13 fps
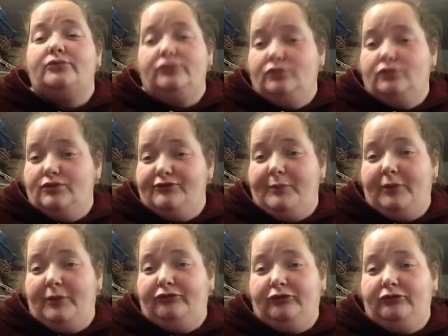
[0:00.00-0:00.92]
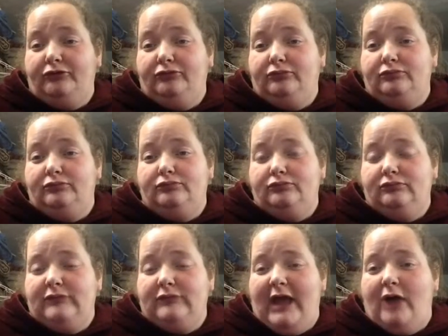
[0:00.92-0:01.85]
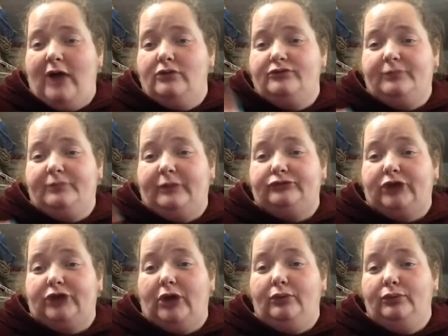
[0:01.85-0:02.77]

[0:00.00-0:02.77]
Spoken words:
was supposed to, how it was supposed to go.